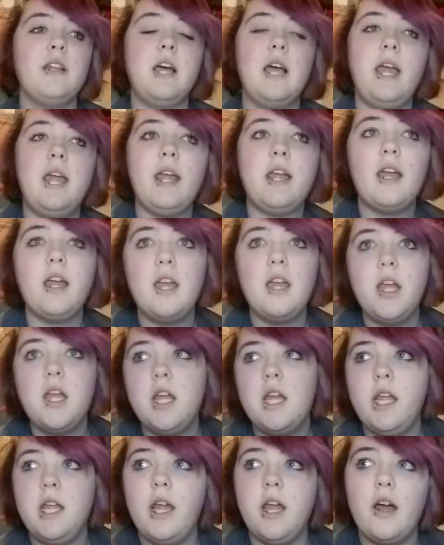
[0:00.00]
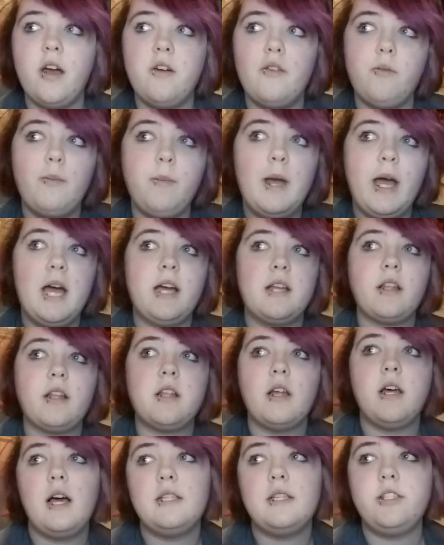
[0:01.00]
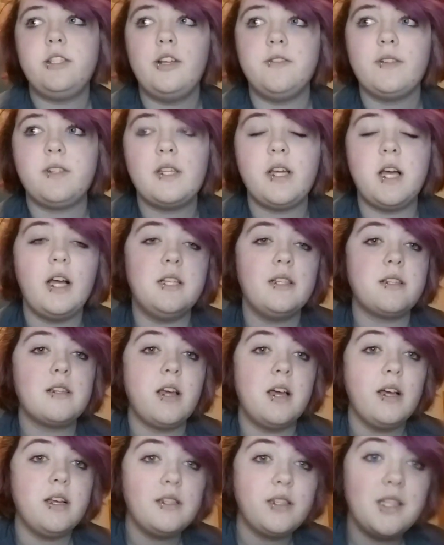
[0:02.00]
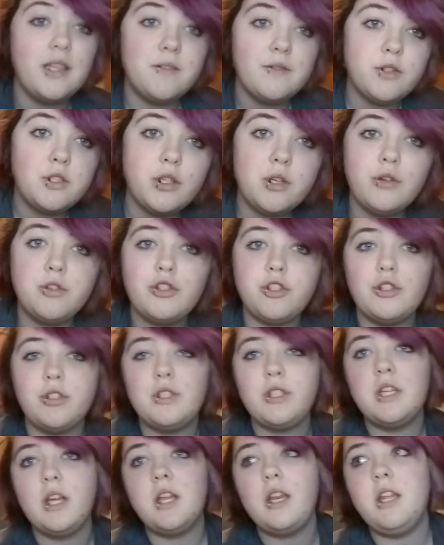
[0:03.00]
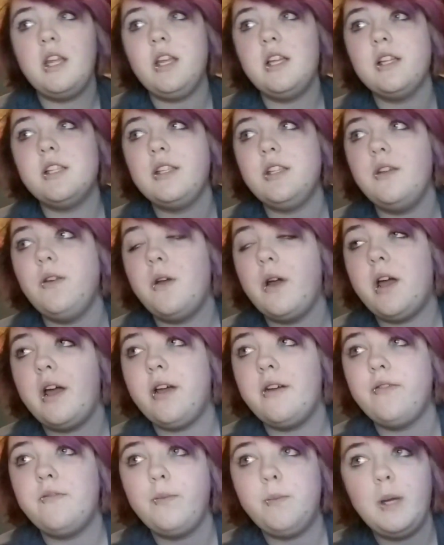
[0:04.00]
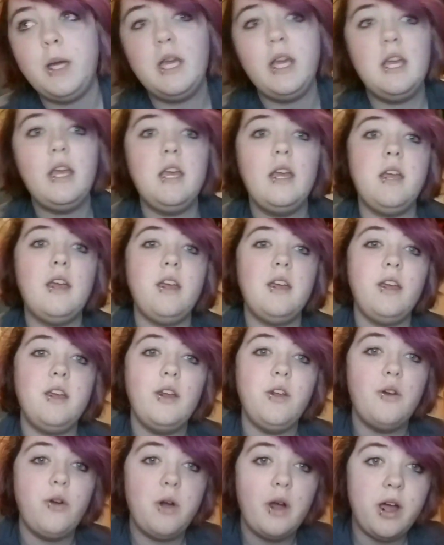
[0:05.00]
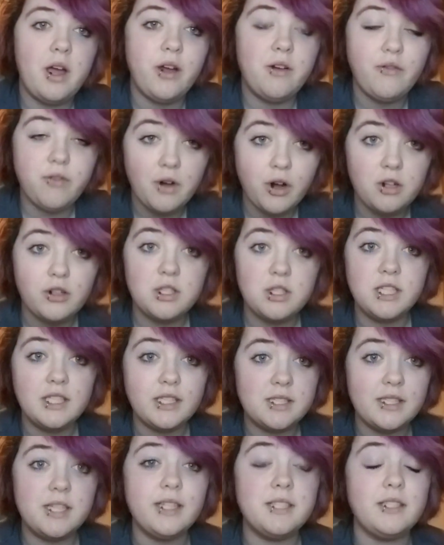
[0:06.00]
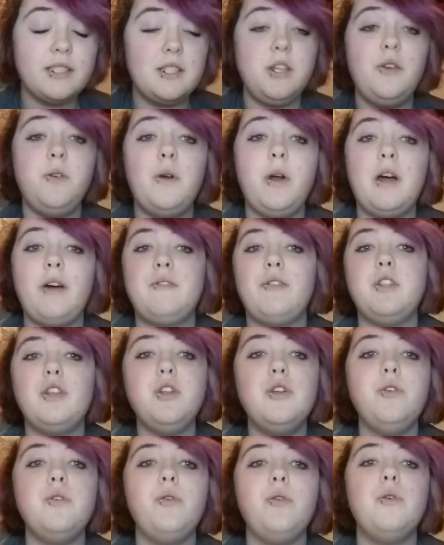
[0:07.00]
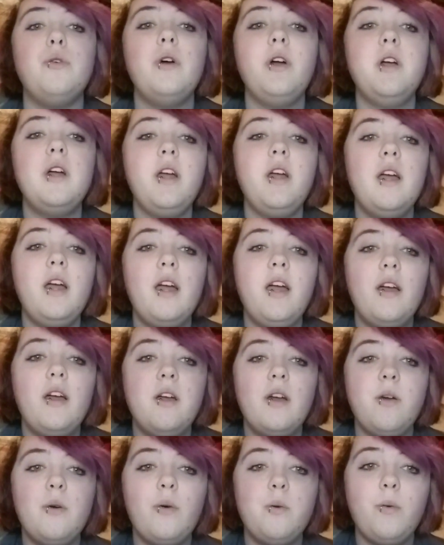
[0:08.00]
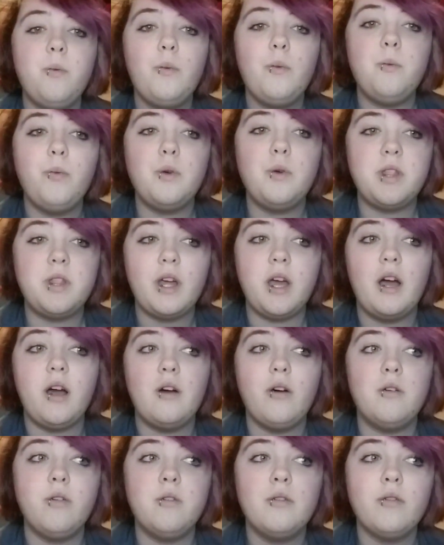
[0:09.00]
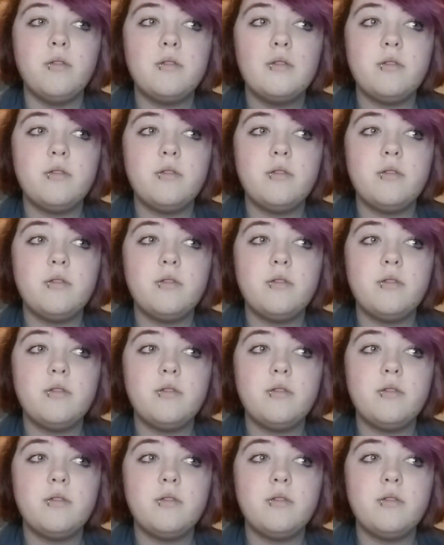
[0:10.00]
Like, you have a math class, you have a science class, you have social studies, you have PE, you have all these things that you have to do without,